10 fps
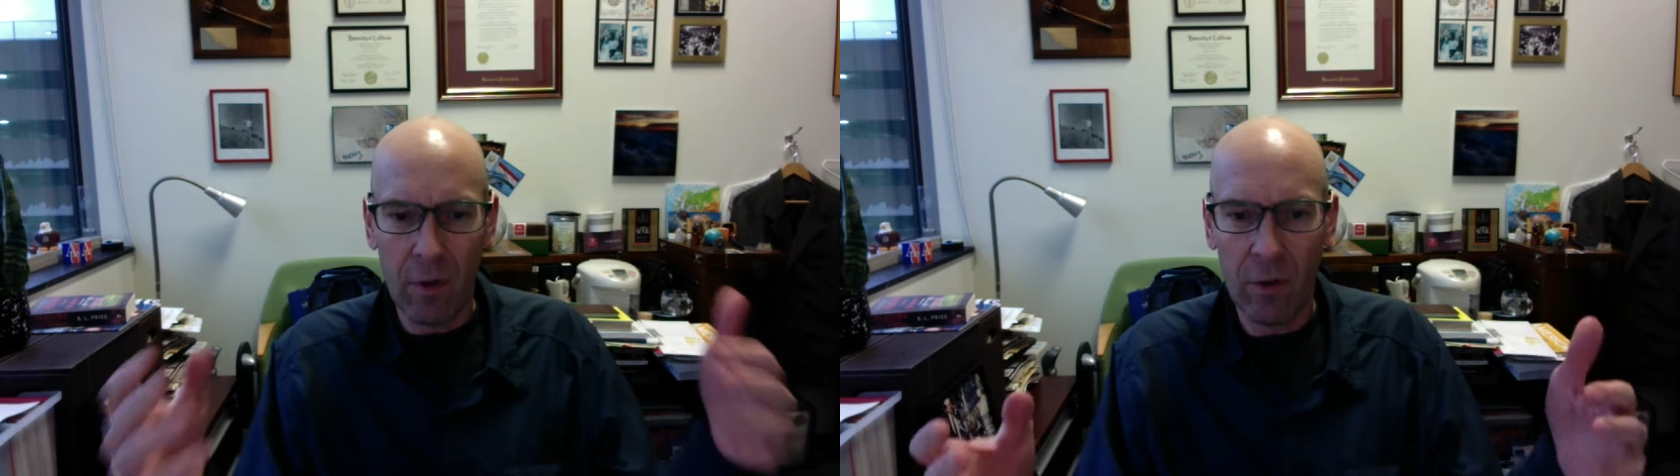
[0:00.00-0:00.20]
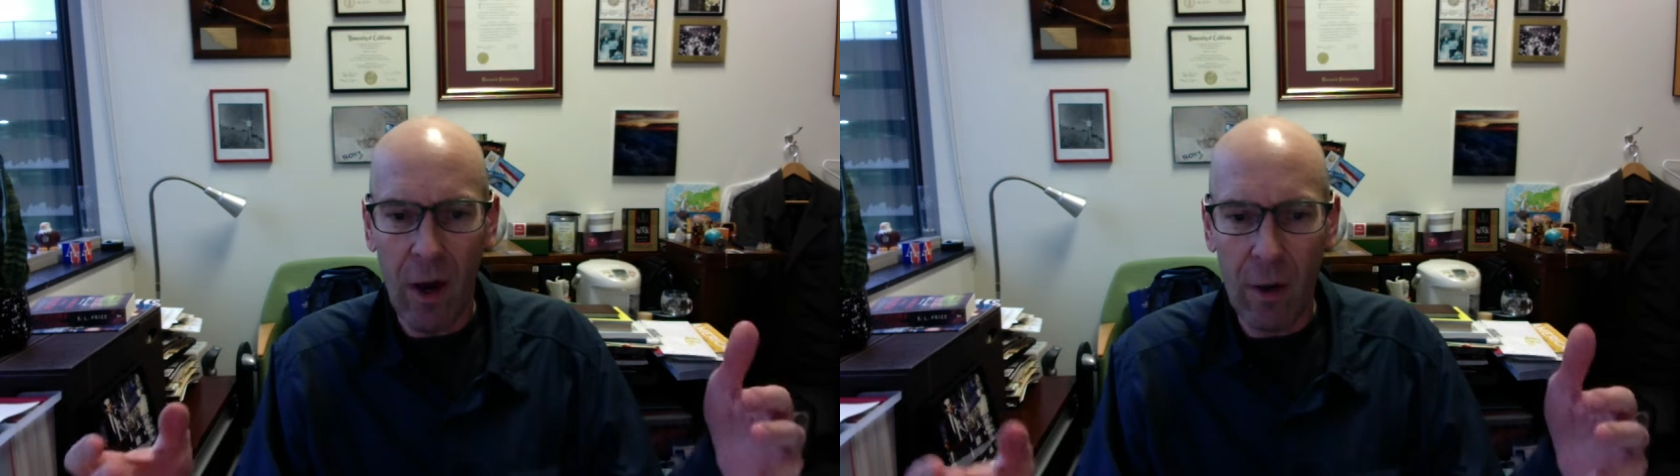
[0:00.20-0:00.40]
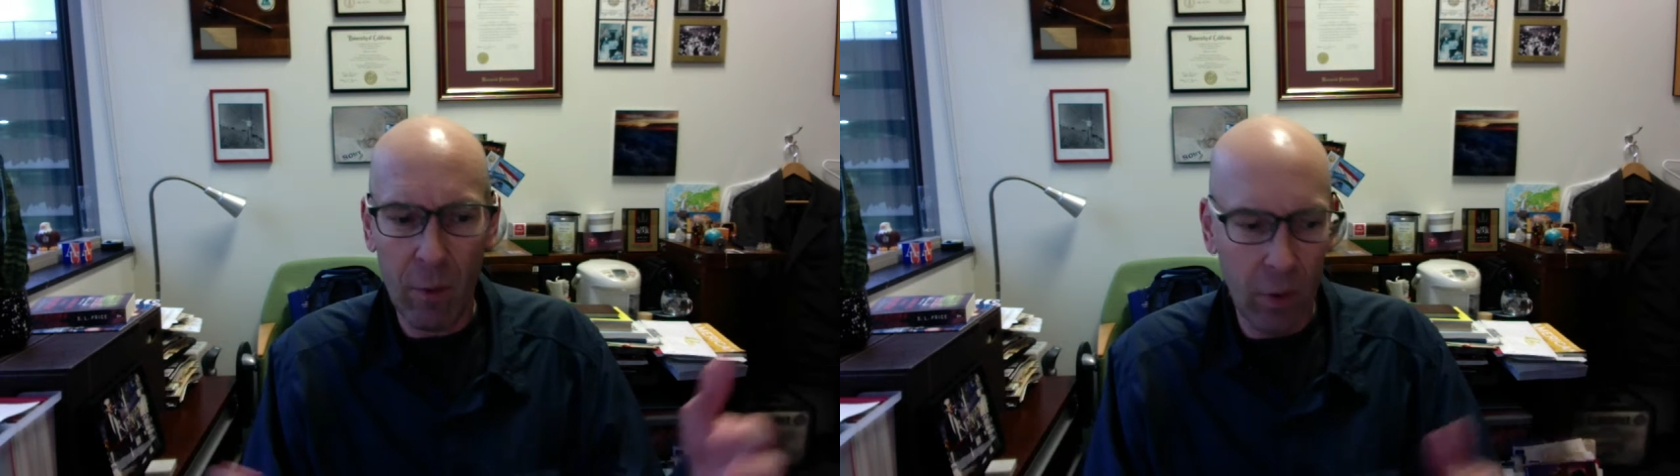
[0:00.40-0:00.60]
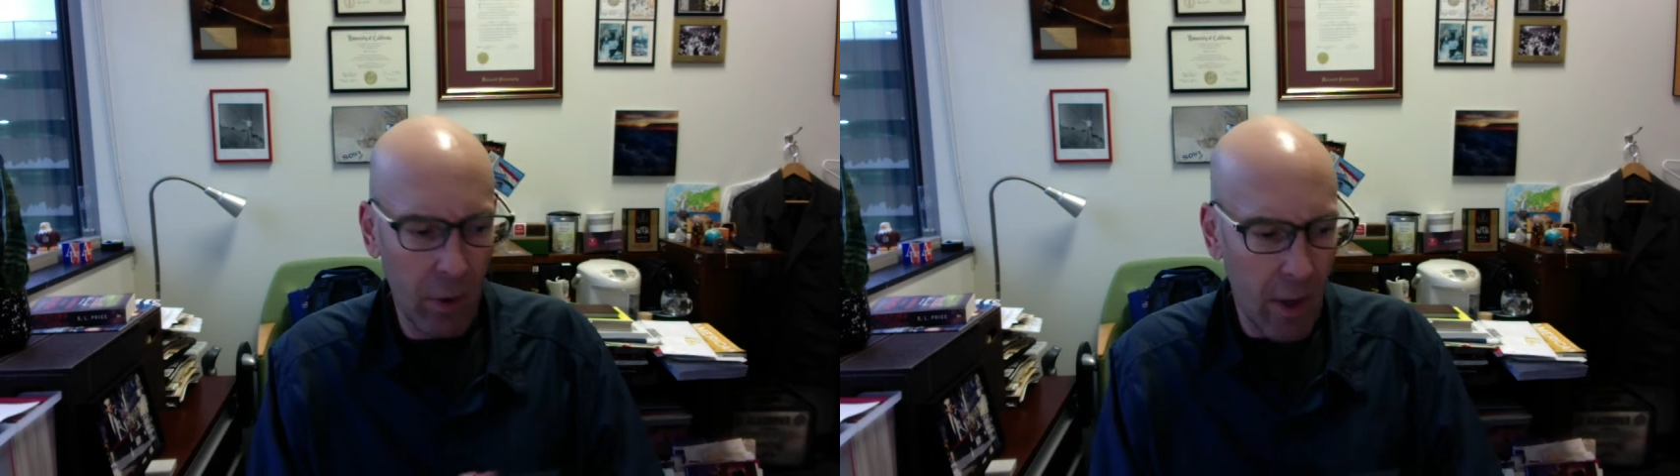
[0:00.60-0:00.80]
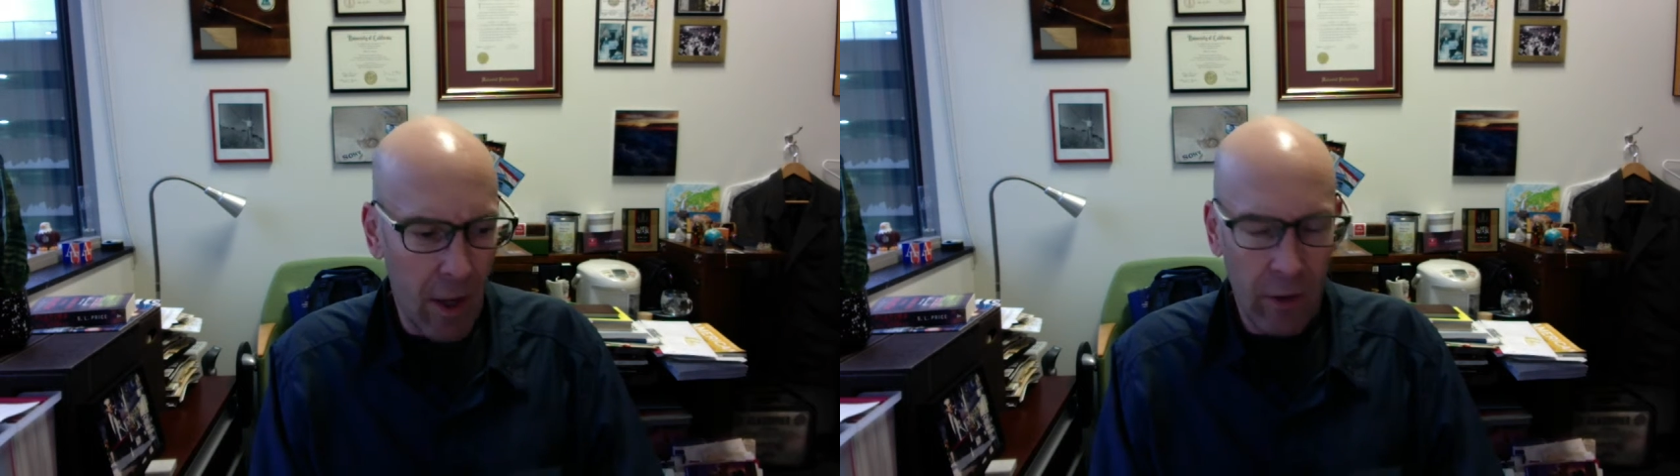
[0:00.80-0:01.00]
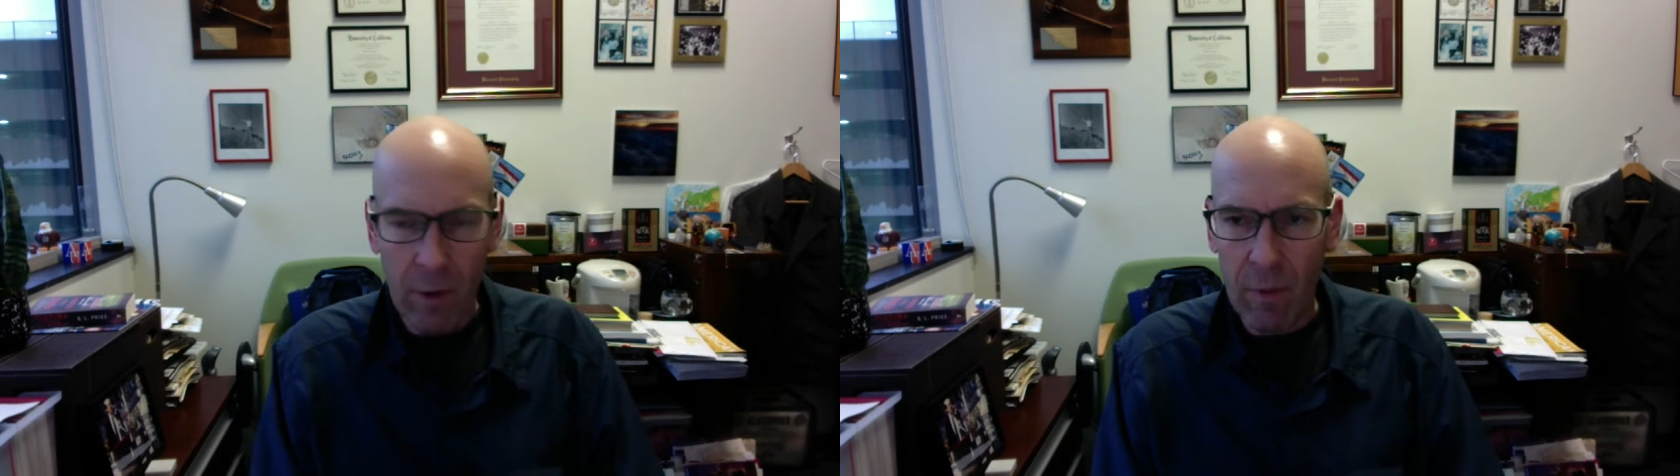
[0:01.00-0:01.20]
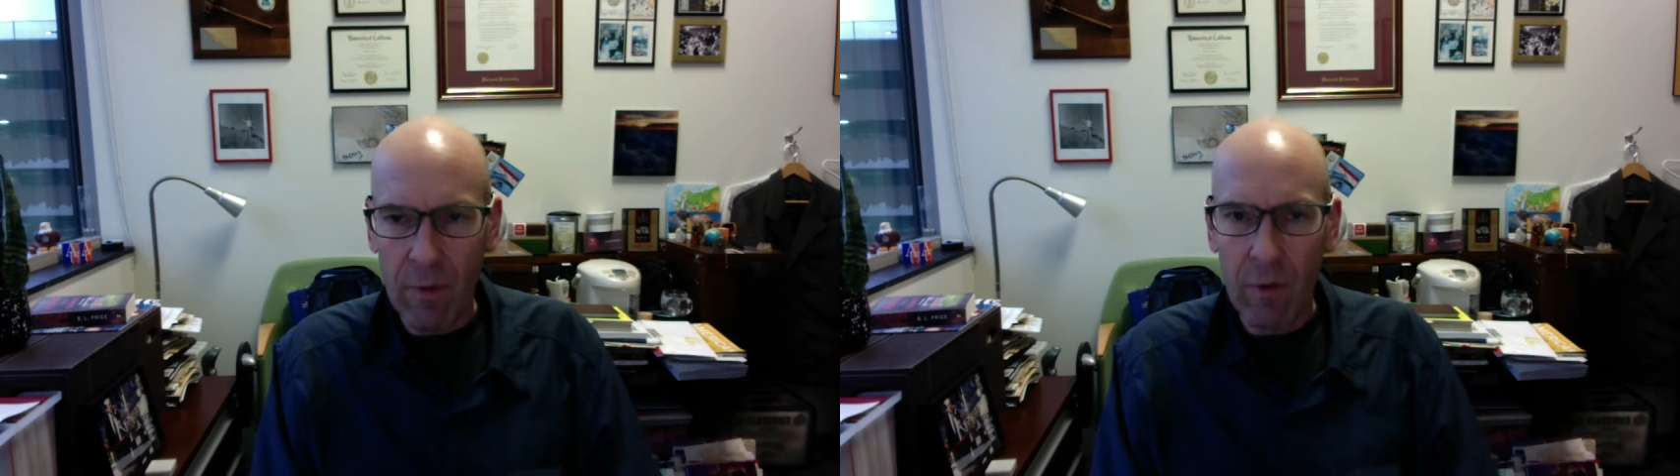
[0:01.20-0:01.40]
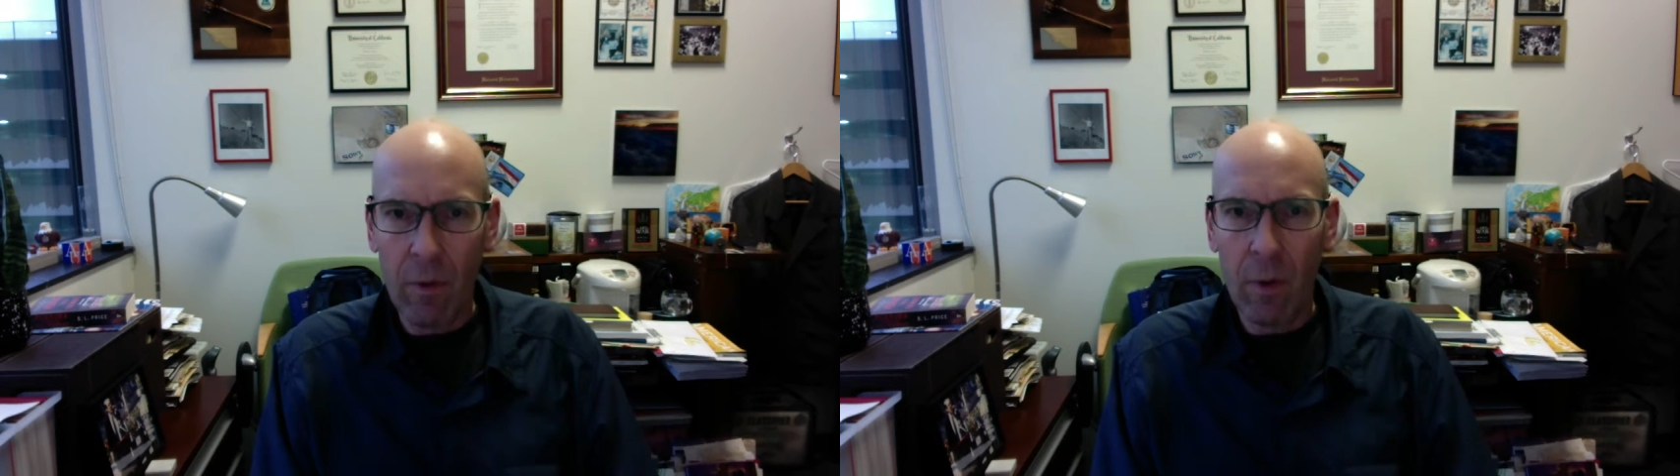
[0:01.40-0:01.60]
desirable. Some of
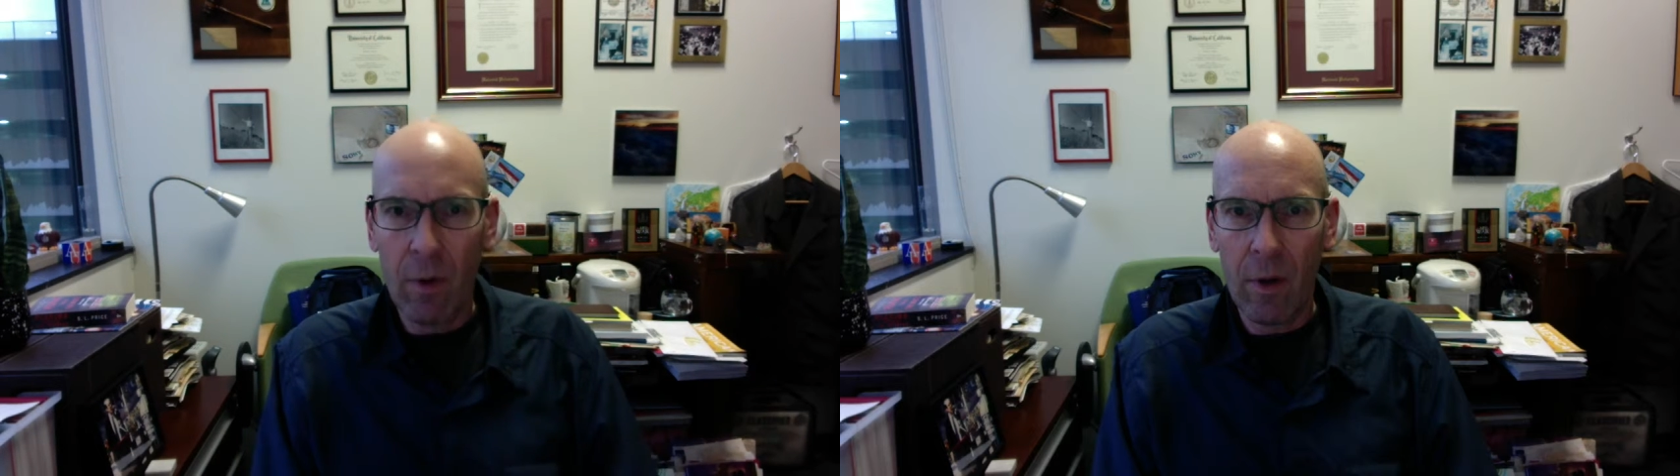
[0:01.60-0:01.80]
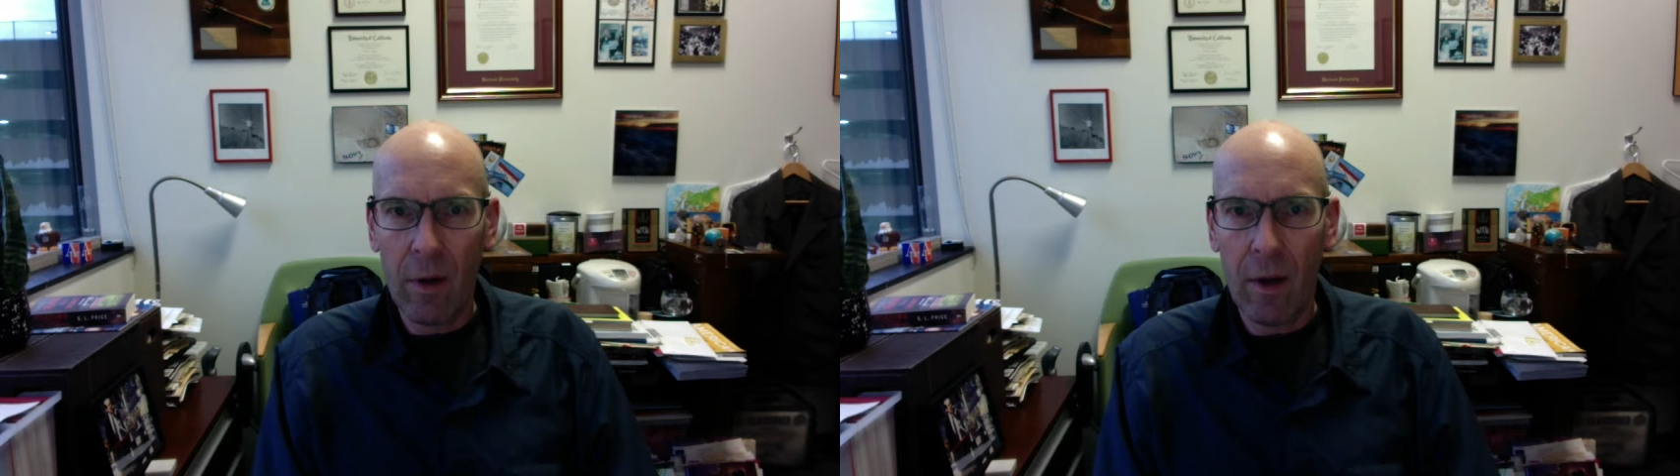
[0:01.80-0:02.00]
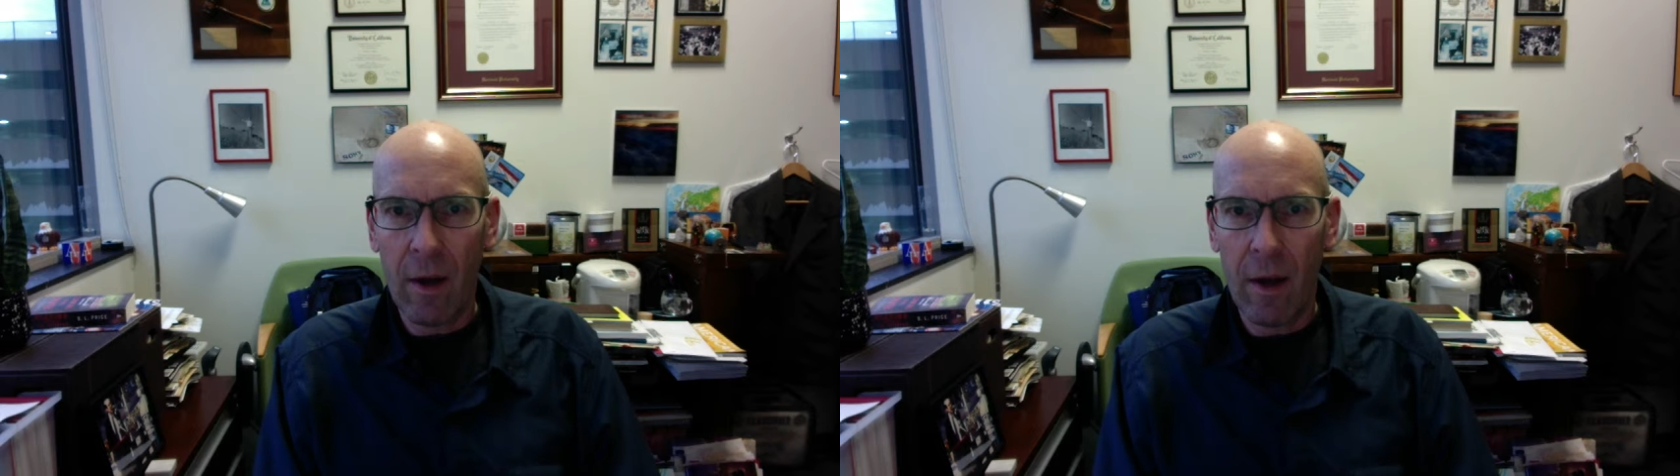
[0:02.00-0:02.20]
you have already